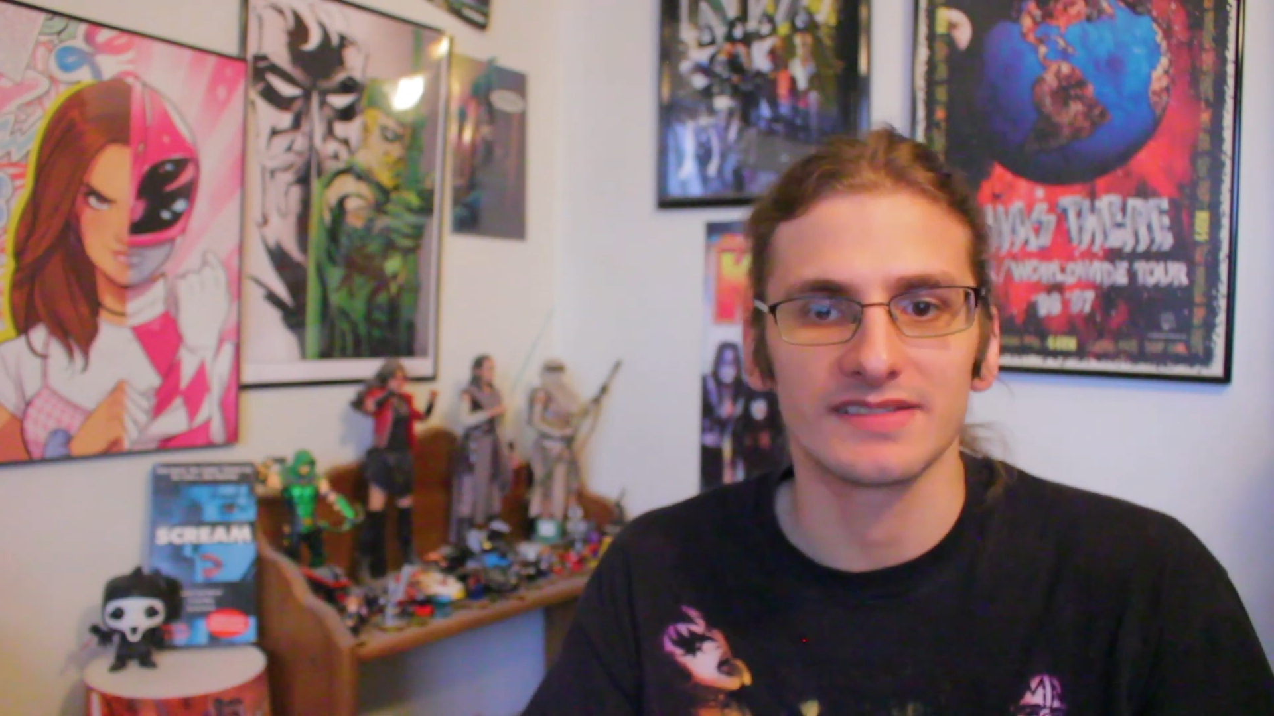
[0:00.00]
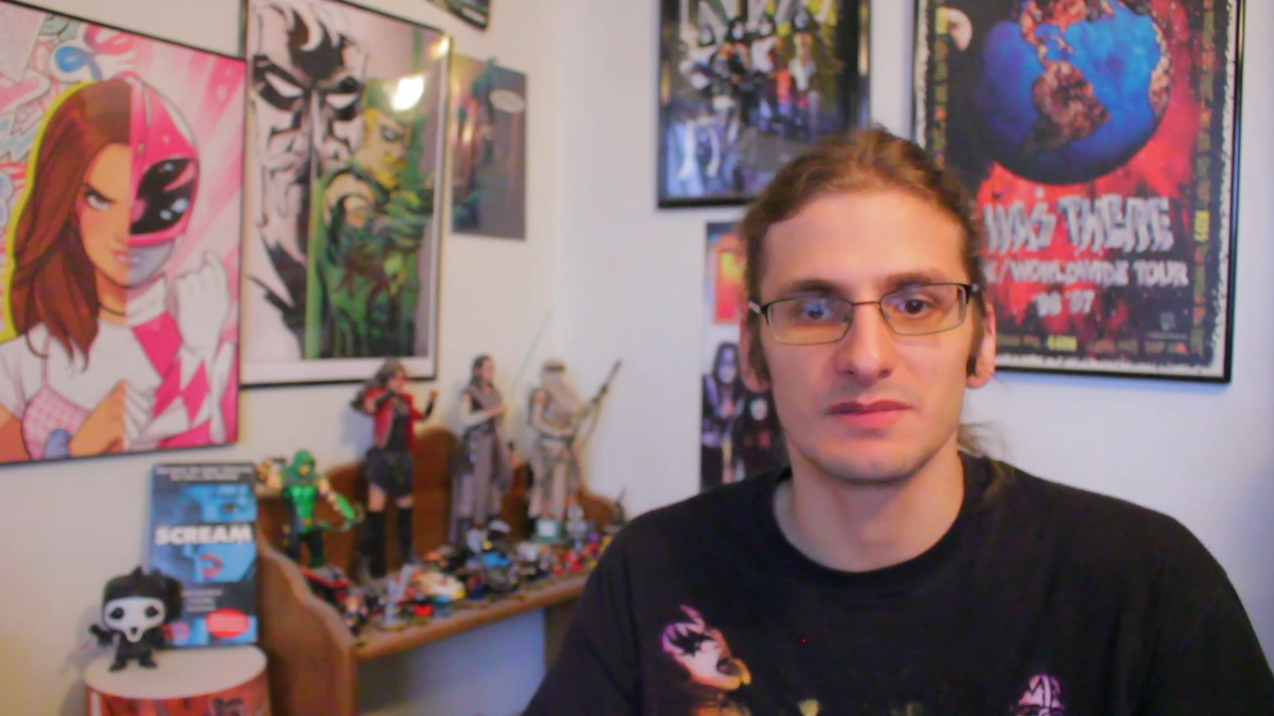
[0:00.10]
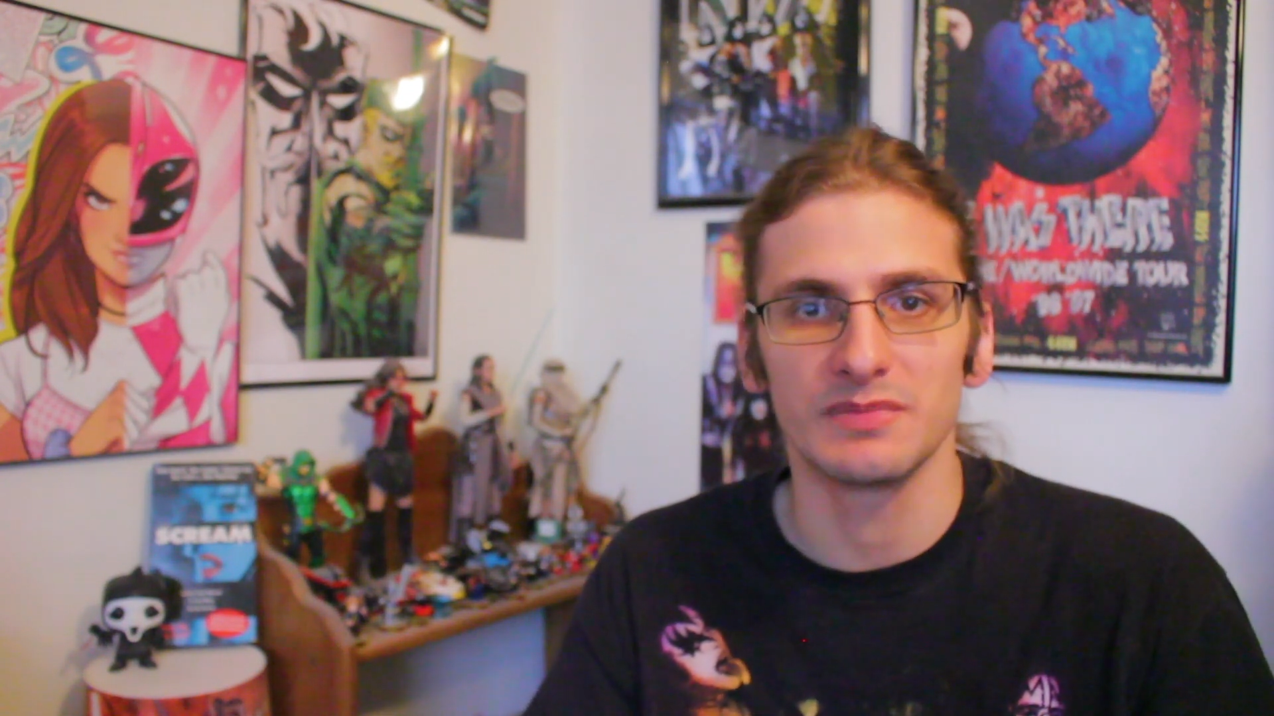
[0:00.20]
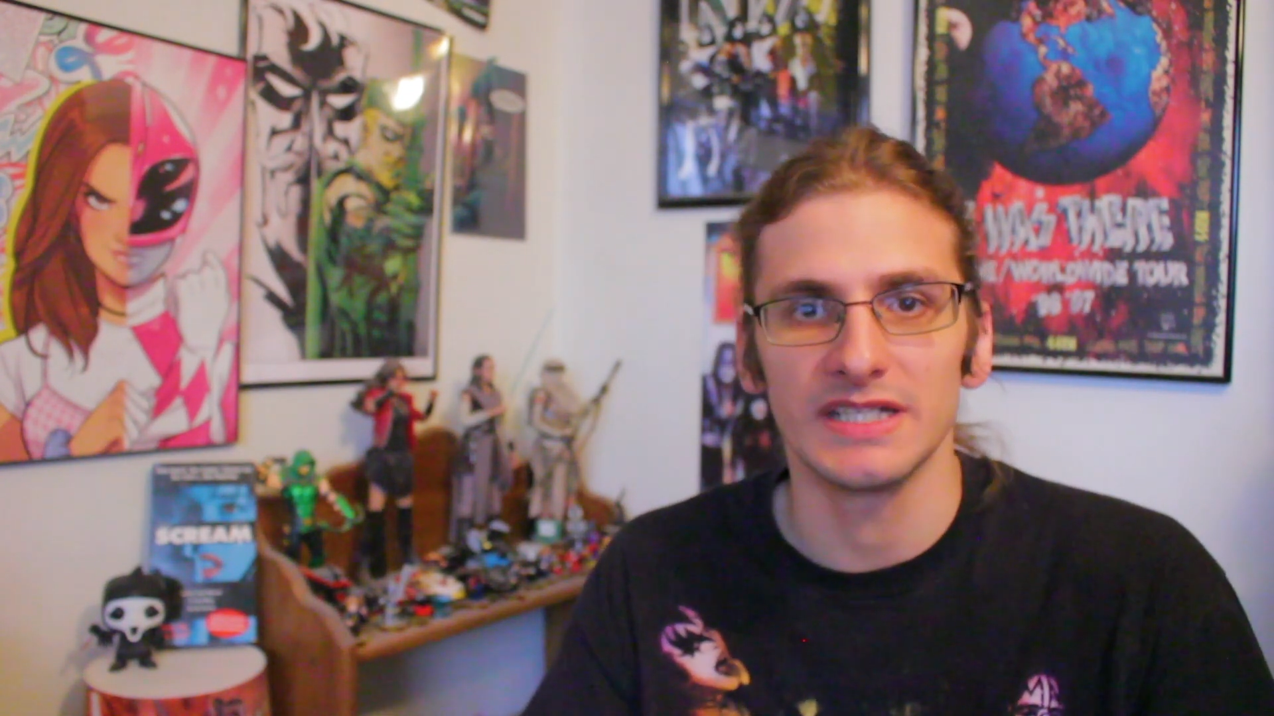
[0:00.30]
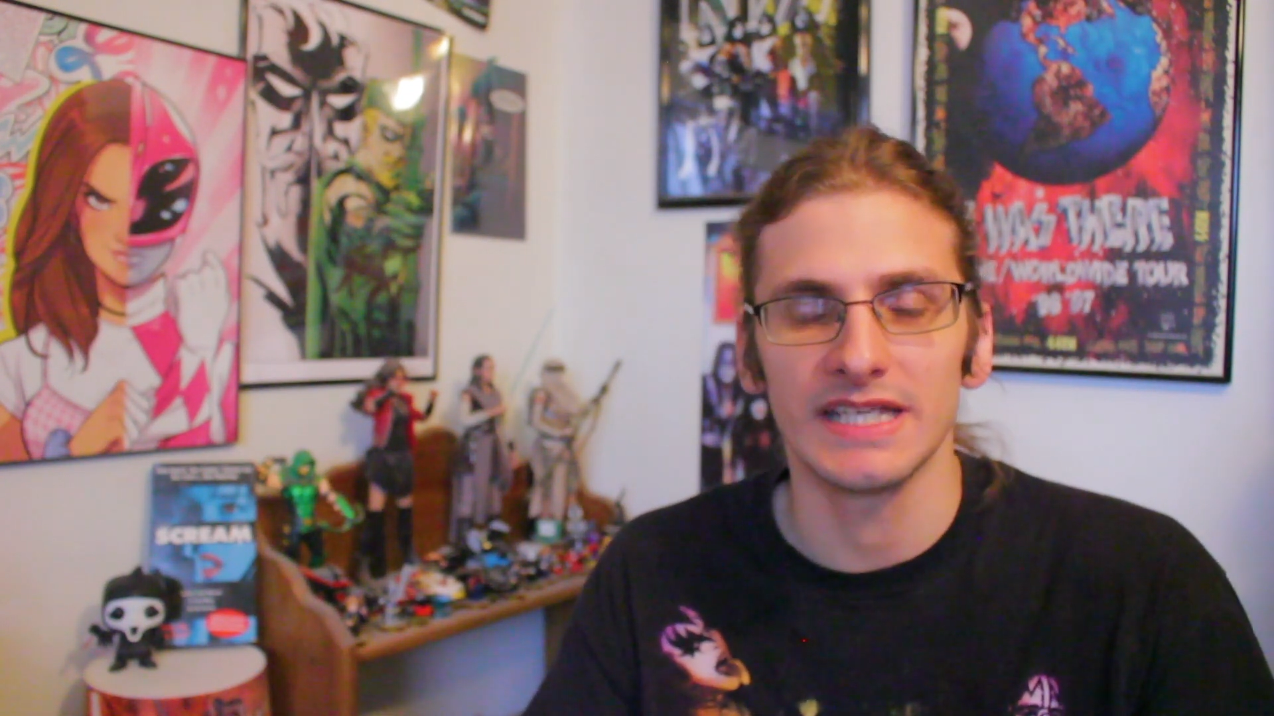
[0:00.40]
in
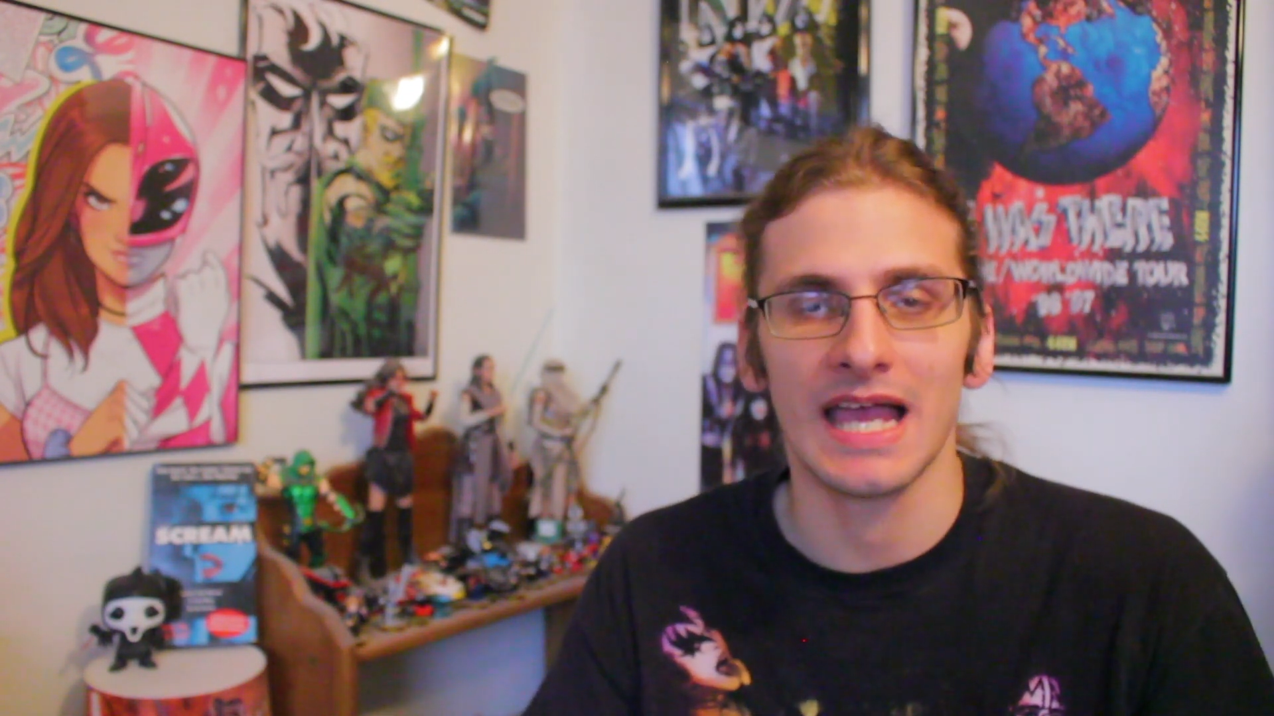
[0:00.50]
media